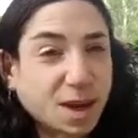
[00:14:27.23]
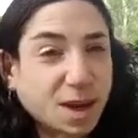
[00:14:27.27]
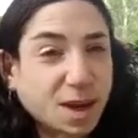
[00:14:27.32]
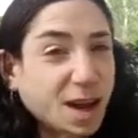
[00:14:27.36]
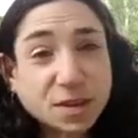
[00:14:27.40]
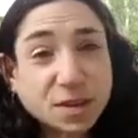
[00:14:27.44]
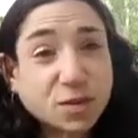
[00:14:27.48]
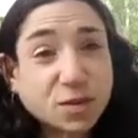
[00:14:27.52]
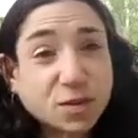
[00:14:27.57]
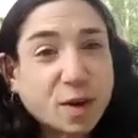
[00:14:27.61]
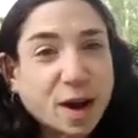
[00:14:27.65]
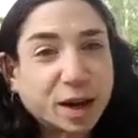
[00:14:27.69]
And
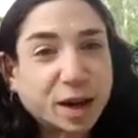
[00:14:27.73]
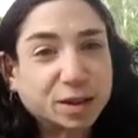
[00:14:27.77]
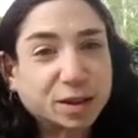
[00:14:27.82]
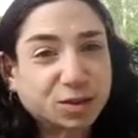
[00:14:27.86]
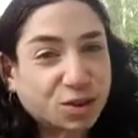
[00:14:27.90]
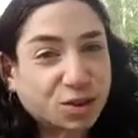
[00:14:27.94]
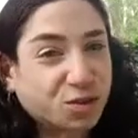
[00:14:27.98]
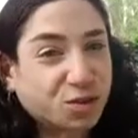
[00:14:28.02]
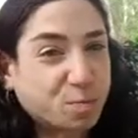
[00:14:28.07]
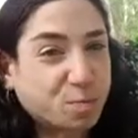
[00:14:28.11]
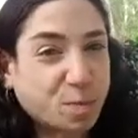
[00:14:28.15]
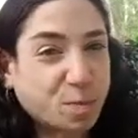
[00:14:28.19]
that's fine.
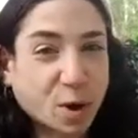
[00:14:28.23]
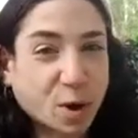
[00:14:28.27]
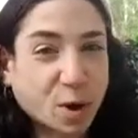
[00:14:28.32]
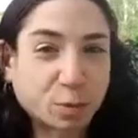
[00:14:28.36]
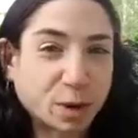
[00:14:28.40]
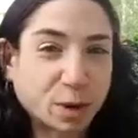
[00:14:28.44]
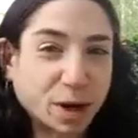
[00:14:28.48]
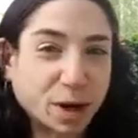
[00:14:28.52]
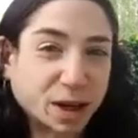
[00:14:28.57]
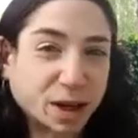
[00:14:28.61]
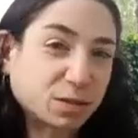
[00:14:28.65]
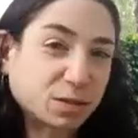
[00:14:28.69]
Just bear in
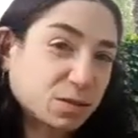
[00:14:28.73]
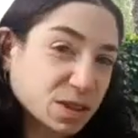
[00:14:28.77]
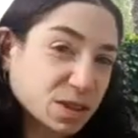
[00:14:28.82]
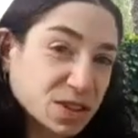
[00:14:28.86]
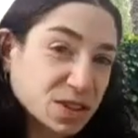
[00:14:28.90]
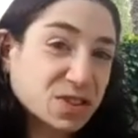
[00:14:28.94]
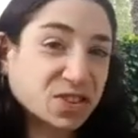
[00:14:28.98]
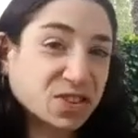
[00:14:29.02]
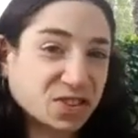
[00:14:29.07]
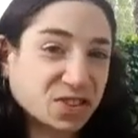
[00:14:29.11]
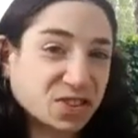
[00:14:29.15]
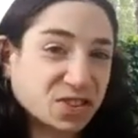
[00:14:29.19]
mind,
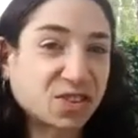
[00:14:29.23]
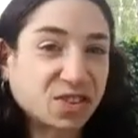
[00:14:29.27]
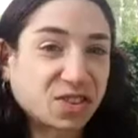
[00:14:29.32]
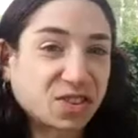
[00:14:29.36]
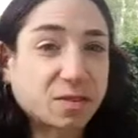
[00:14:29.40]
consistency